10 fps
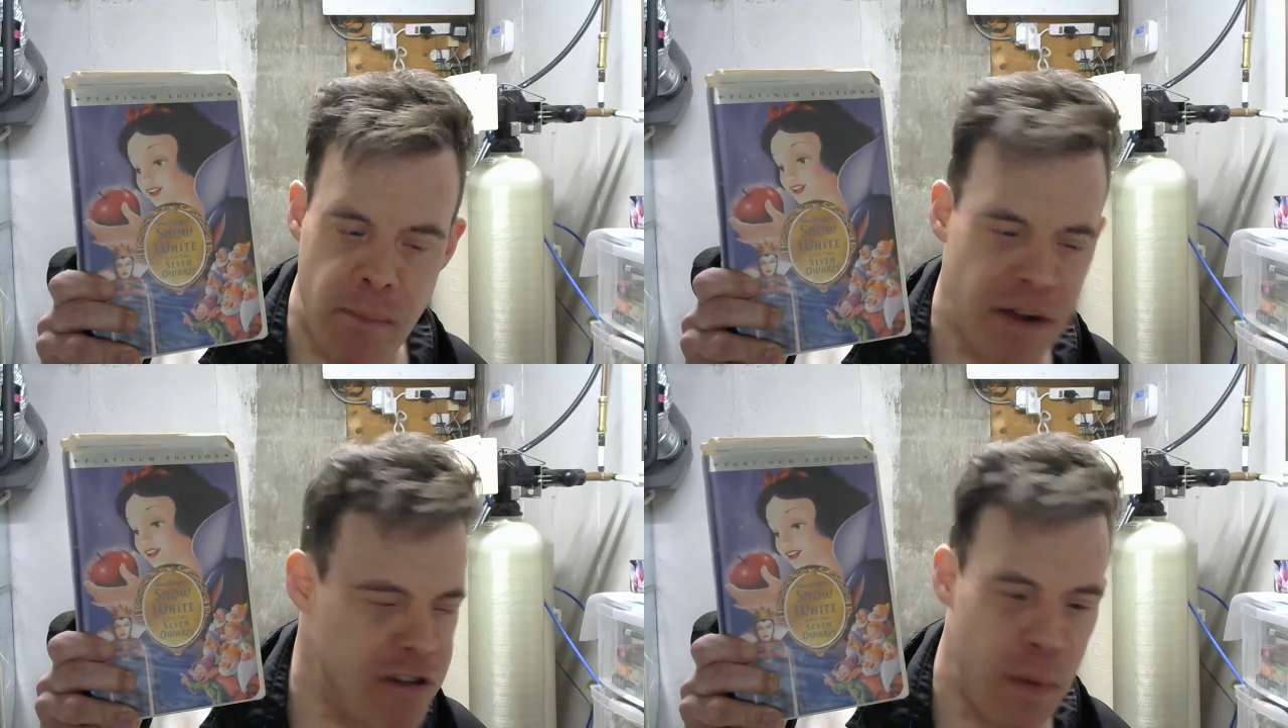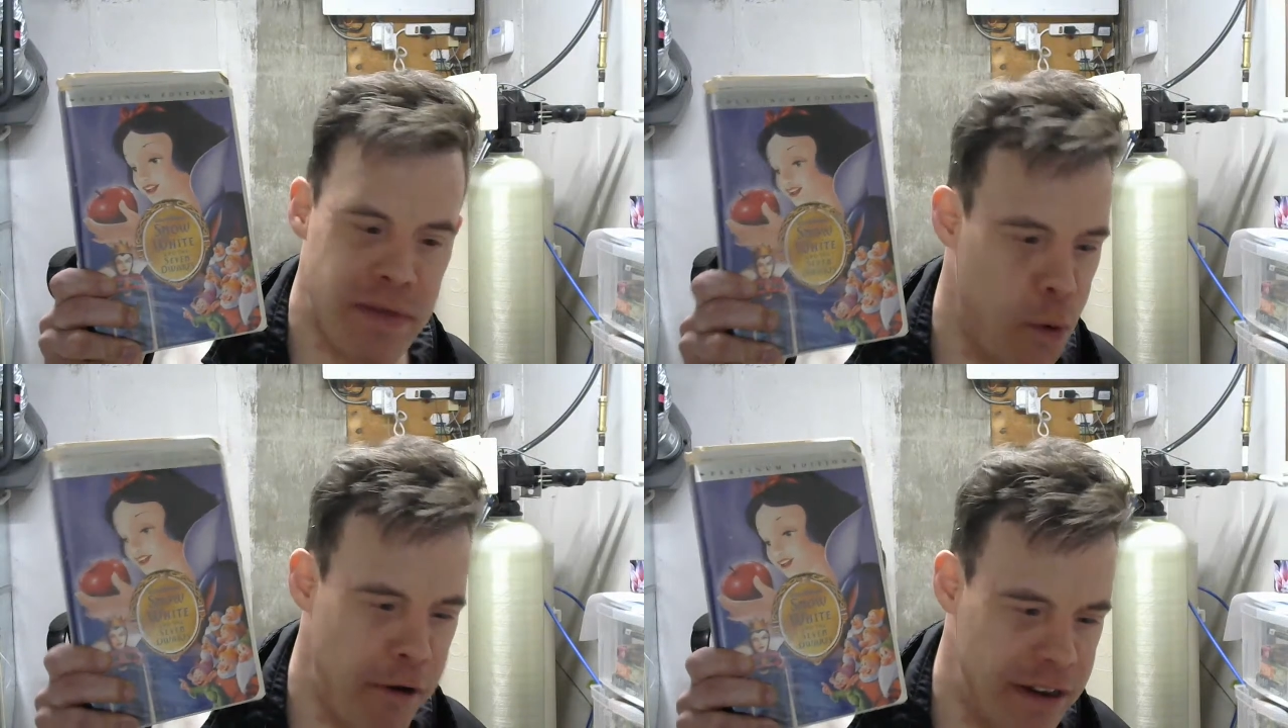I'm not sure
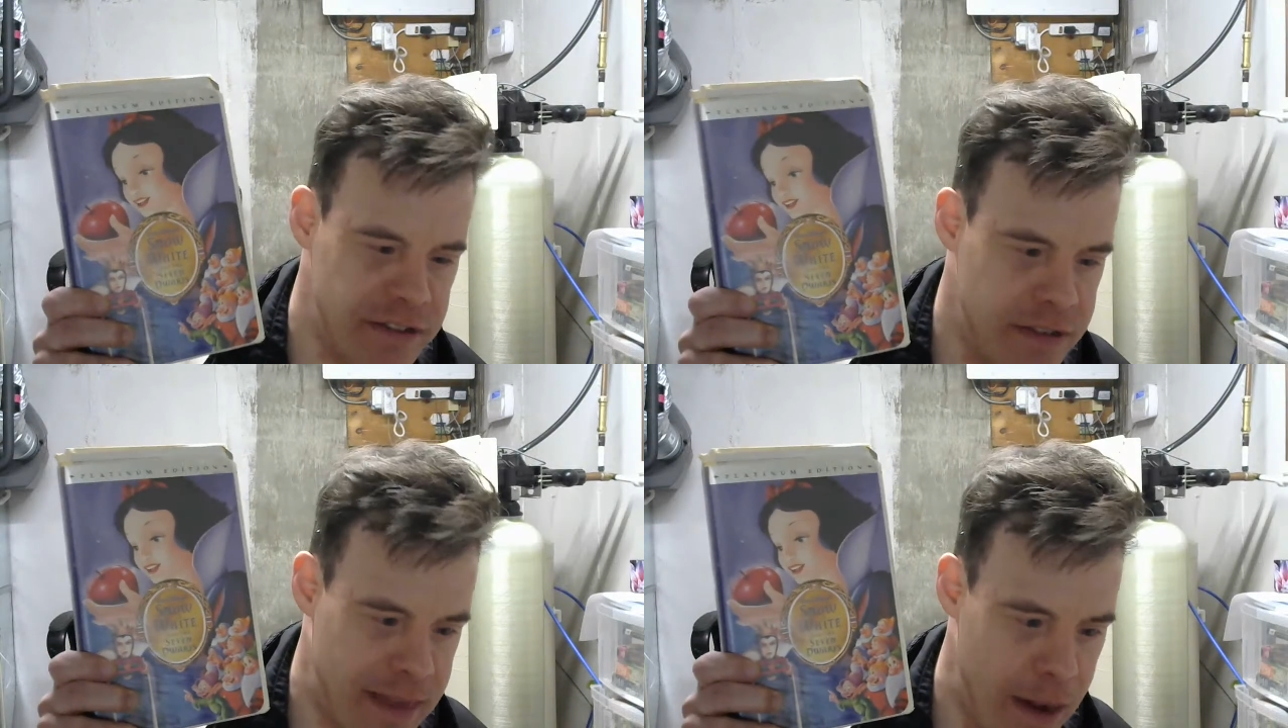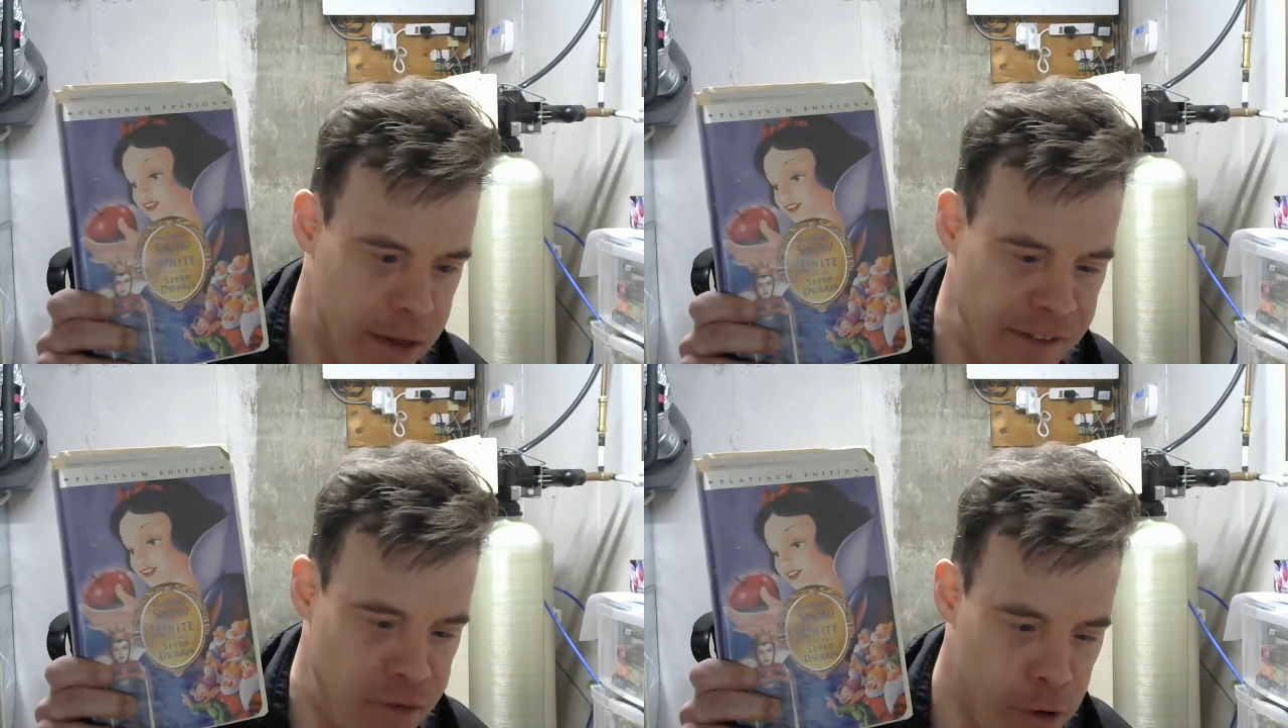what the word is that I'm
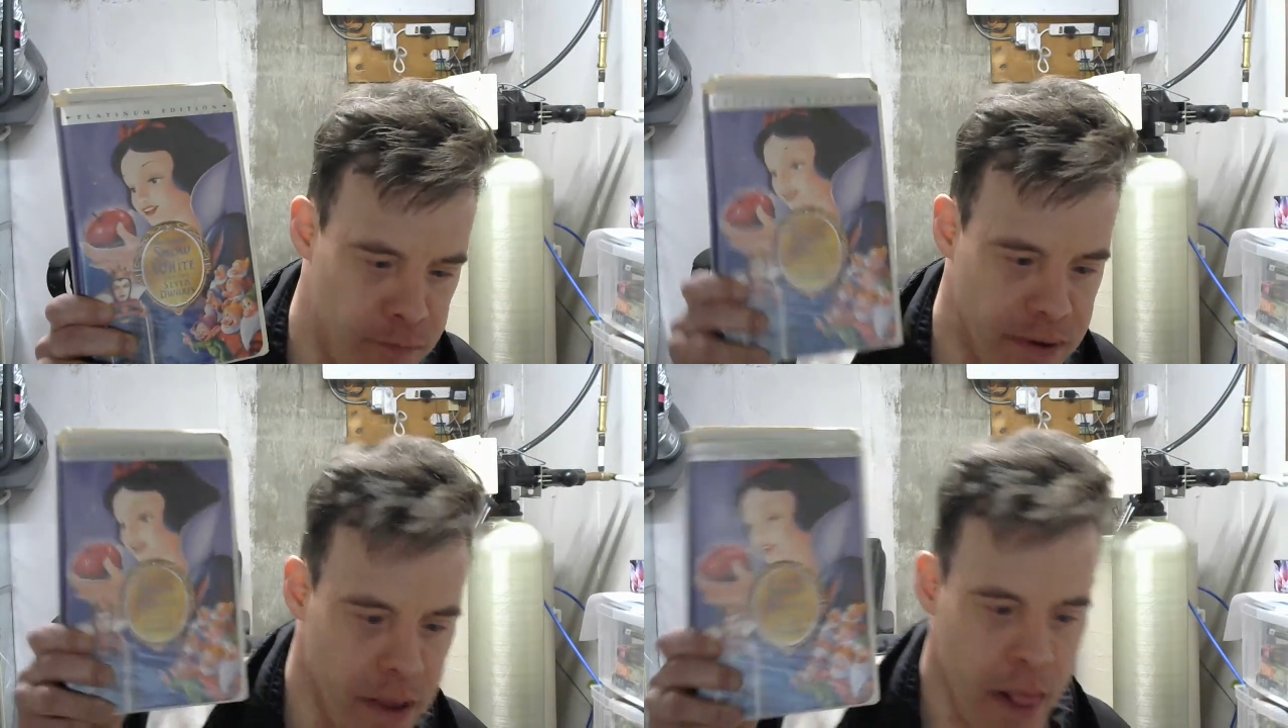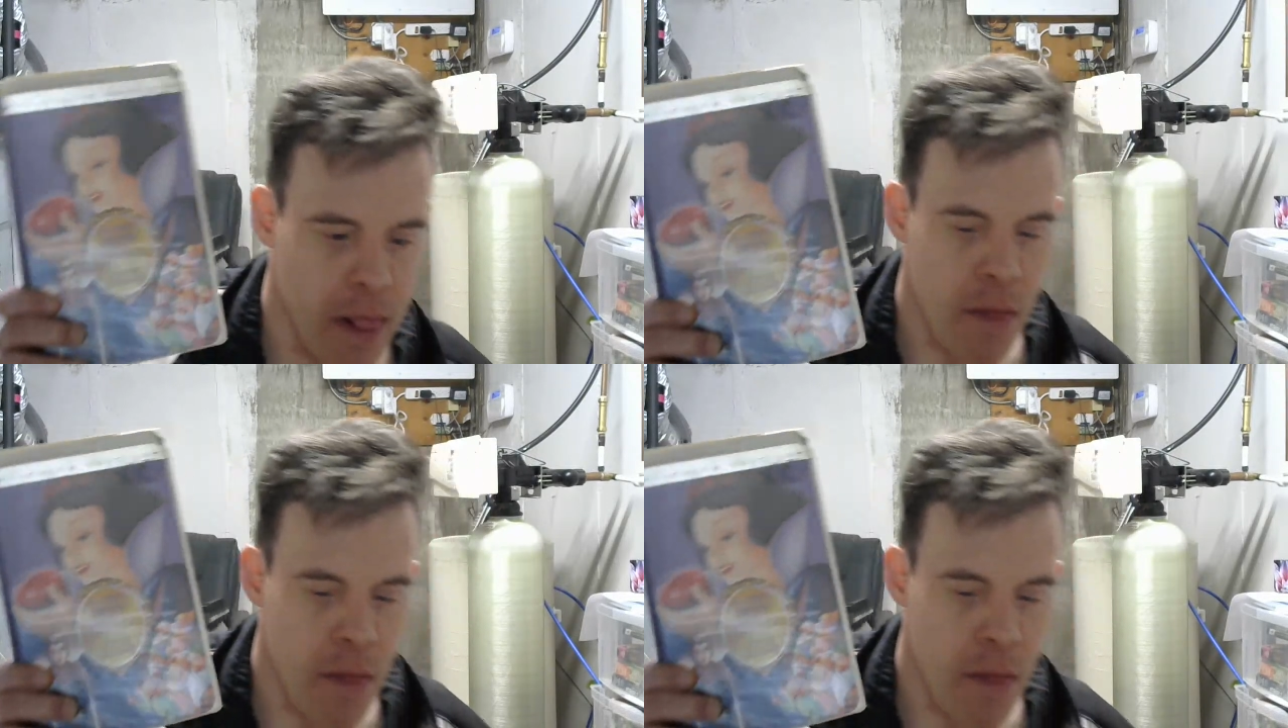looking for, but